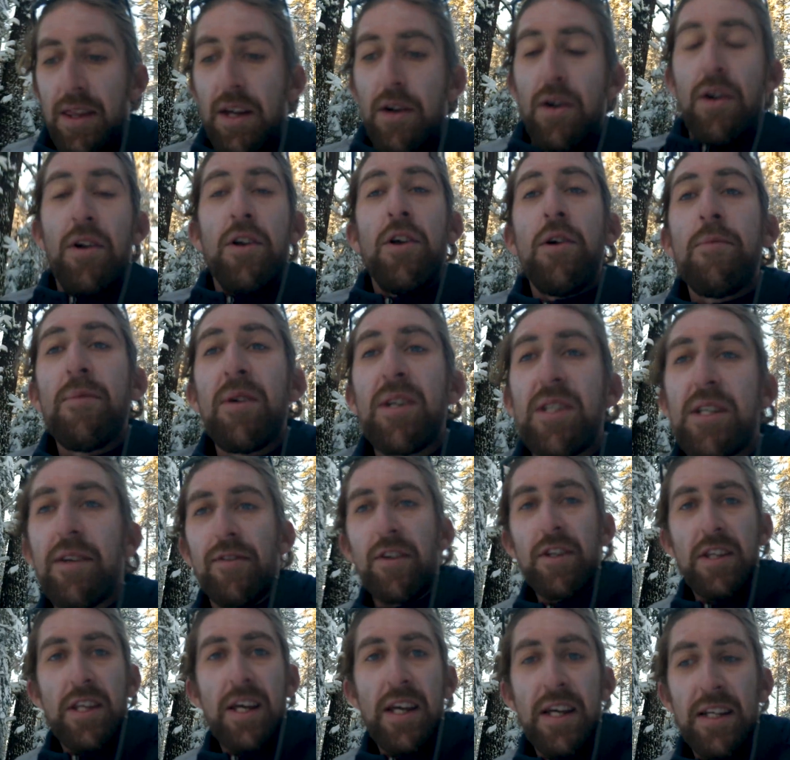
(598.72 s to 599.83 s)
There are numerous
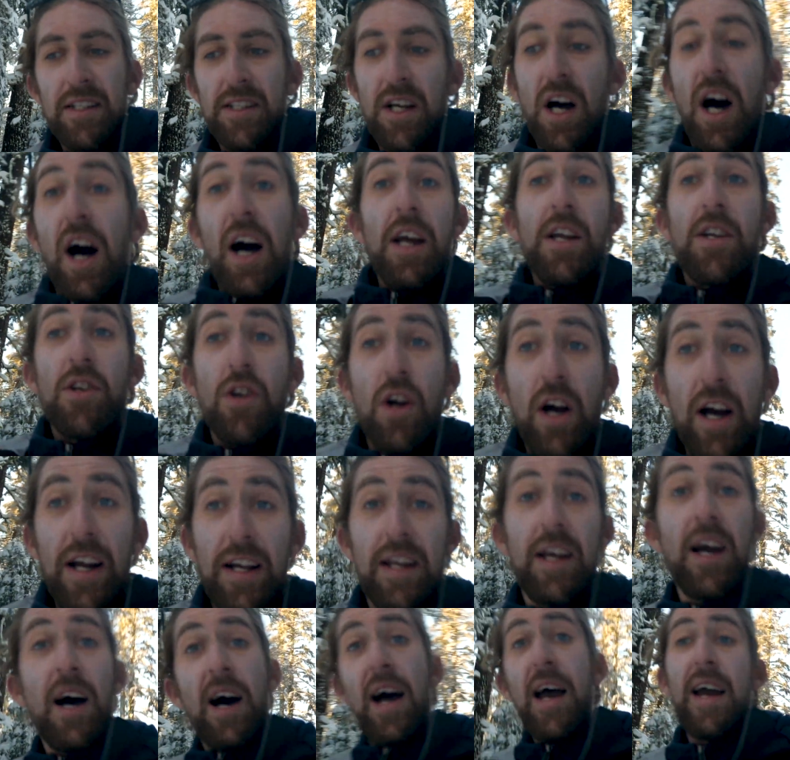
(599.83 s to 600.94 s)
different things. I tried
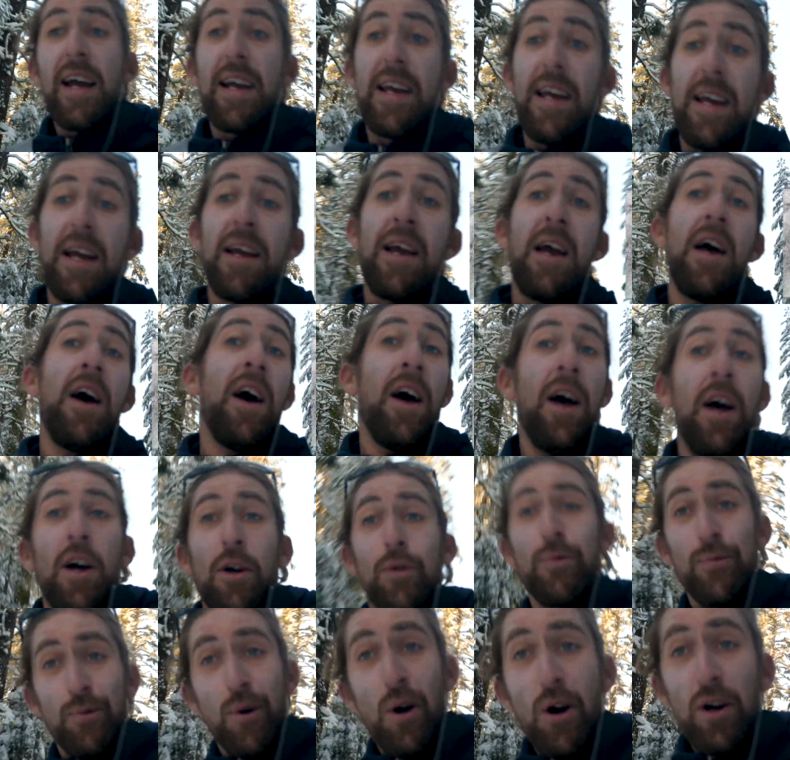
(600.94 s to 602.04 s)

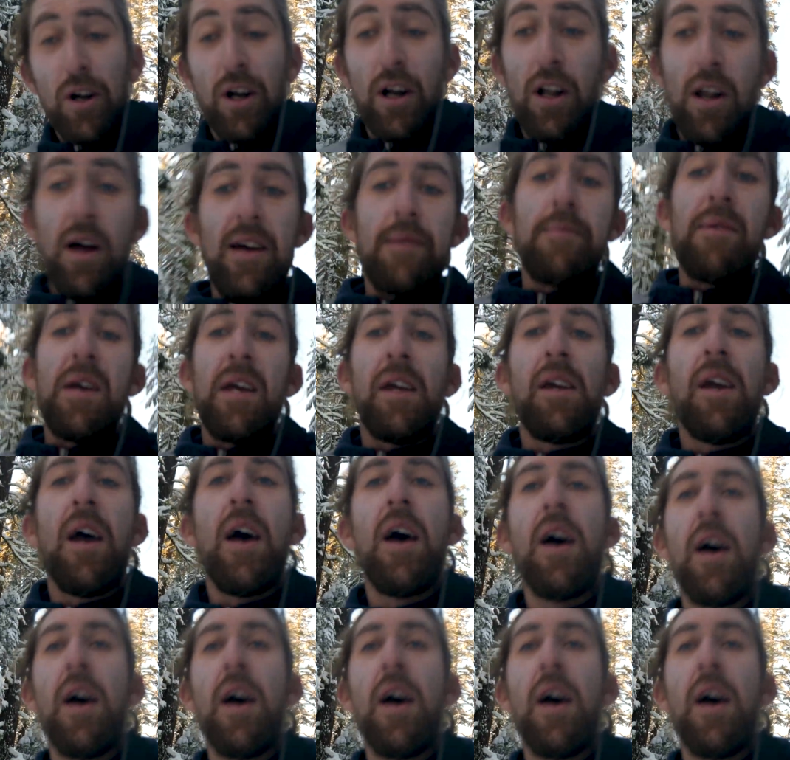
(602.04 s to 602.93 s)
kayaking, rock climbing,